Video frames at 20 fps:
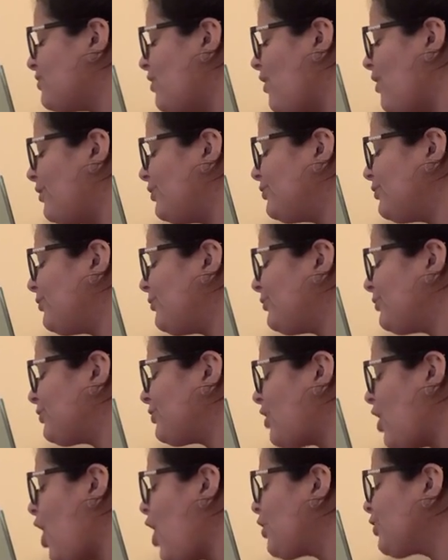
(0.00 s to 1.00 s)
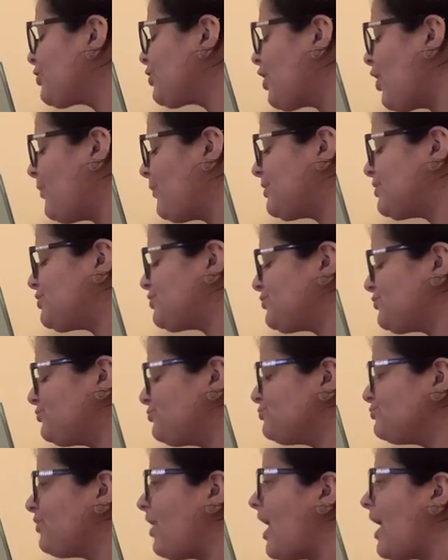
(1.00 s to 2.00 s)
all are going
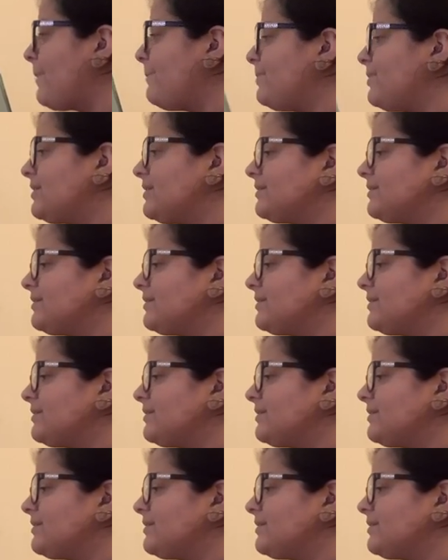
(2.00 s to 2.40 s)
to drop.